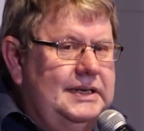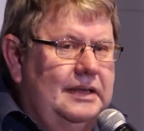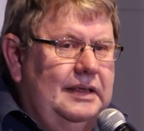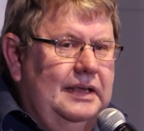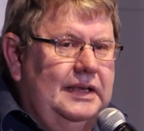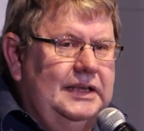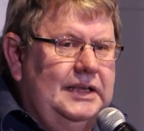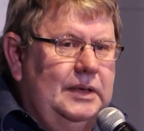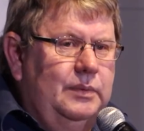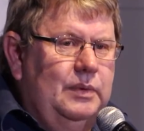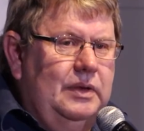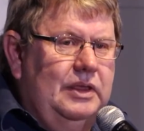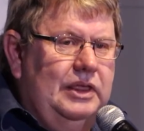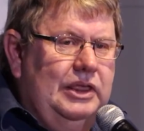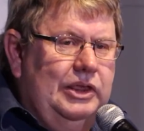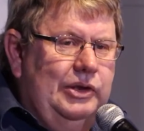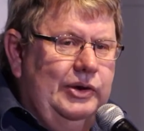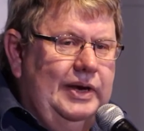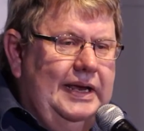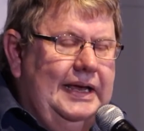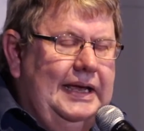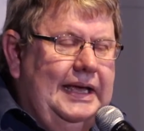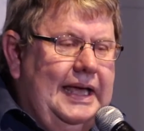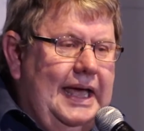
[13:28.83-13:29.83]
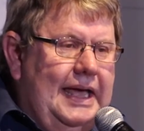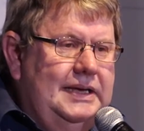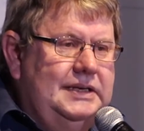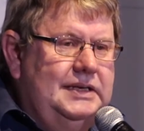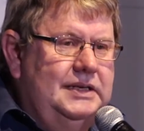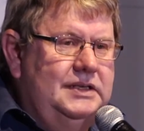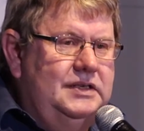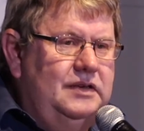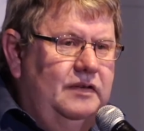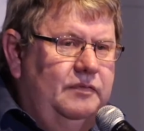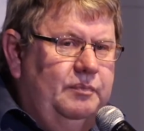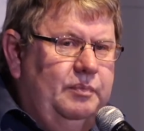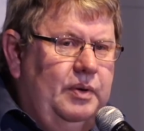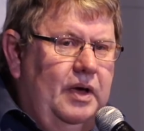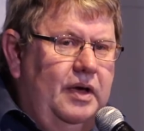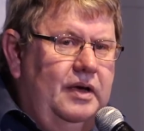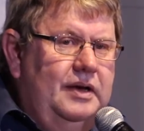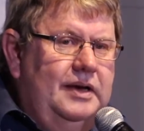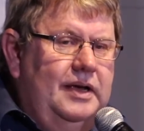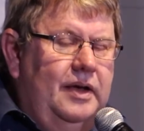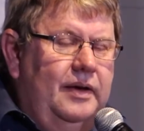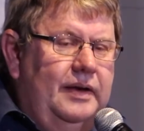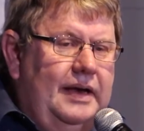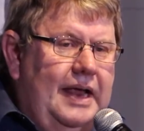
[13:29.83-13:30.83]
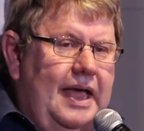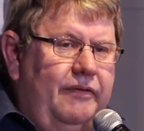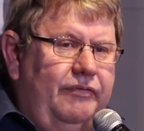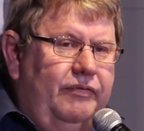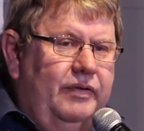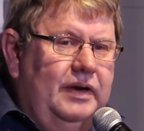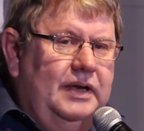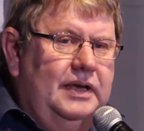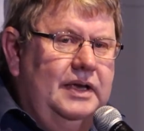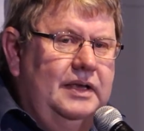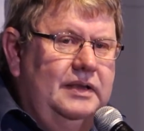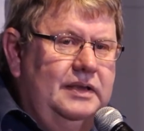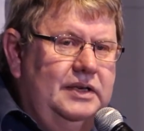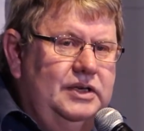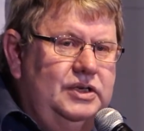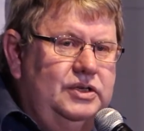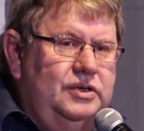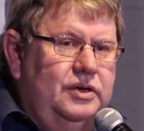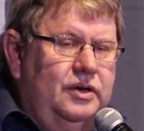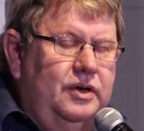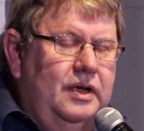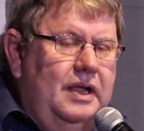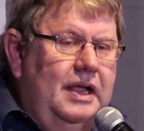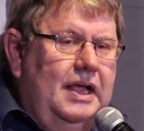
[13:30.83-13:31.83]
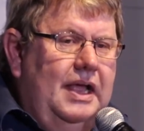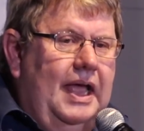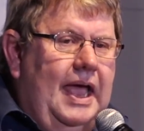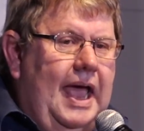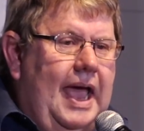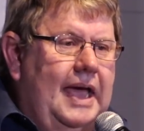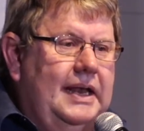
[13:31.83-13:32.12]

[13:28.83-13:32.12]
I think there were 3 cases of polio in Africa this year,